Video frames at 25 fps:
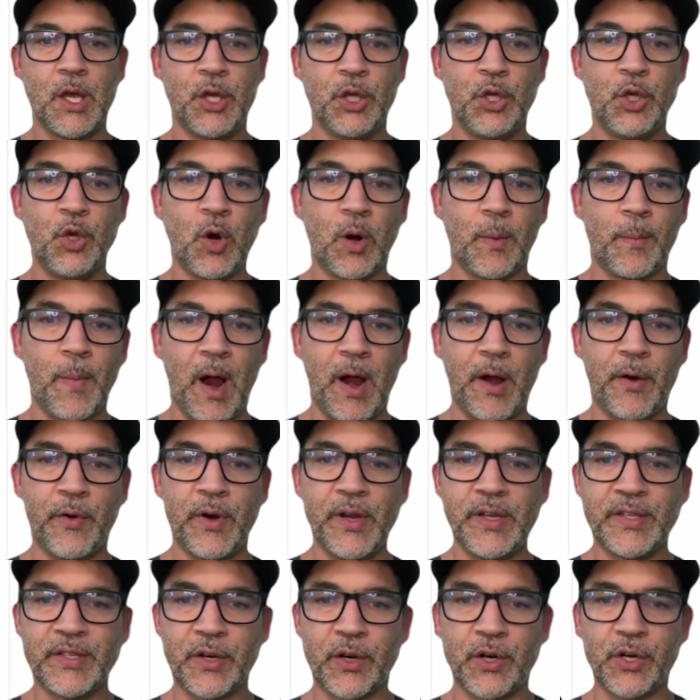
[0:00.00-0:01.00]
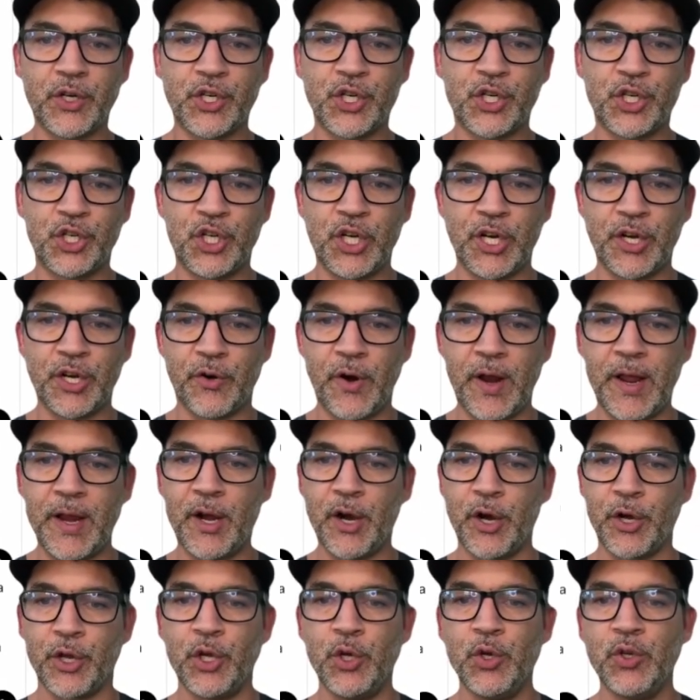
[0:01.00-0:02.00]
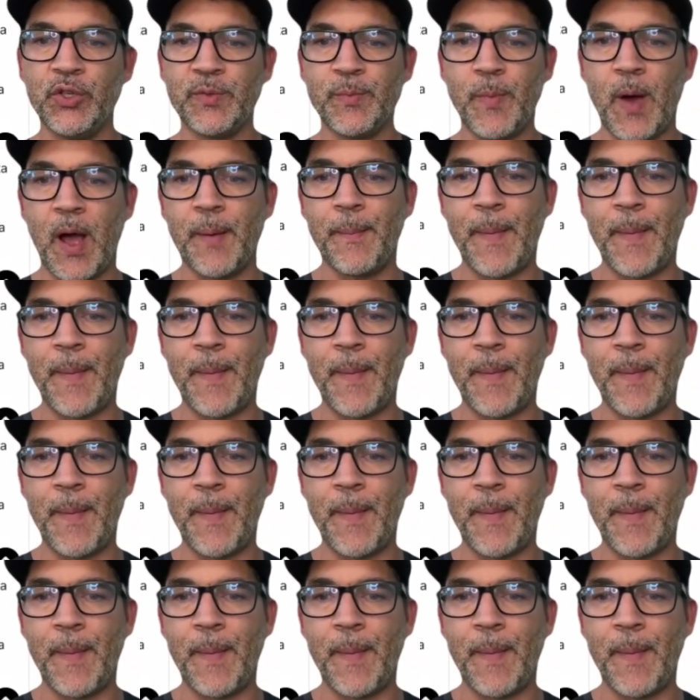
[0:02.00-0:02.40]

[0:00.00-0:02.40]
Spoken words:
You are my research generator. Use my